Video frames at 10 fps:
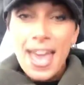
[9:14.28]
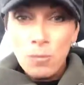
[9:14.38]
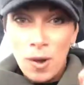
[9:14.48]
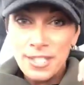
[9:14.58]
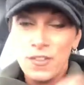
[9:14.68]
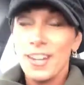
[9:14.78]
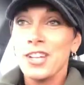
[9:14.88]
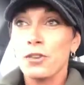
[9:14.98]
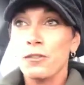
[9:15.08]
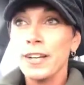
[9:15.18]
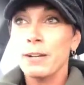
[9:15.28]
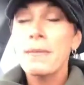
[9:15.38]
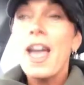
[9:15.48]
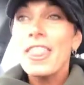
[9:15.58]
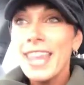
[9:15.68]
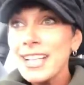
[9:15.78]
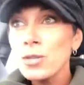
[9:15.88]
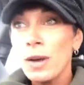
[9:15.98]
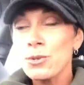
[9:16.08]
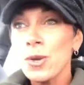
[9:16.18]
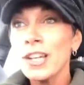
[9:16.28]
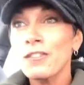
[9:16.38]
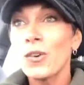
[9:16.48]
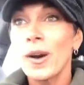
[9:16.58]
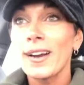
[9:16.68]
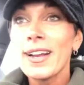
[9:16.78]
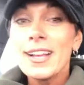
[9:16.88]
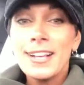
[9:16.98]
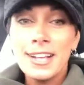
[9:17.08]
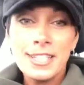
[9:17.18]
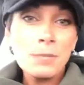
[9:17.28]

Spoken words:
and wants financial freedom. That's who I'm doing it for. Because